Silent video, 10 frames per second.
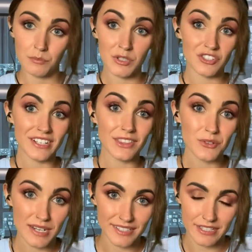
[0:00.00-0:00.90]
much like the
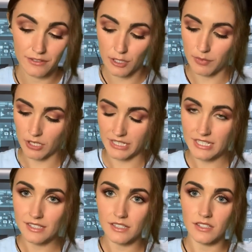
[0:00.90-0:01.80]
rest of our
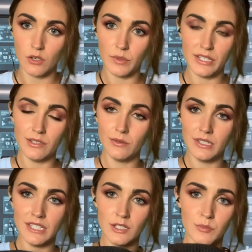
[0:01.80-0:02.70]
bodies. So we do
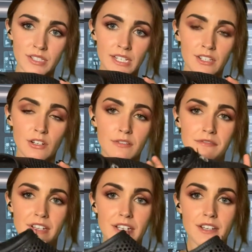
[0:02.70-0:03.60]
need to protect our
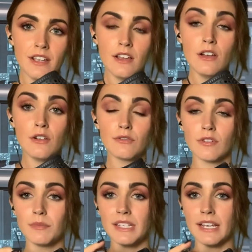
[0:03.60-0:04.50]
feet
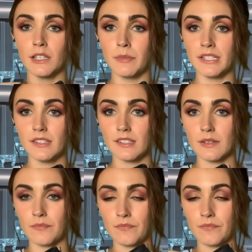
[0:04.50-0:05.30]
from the elements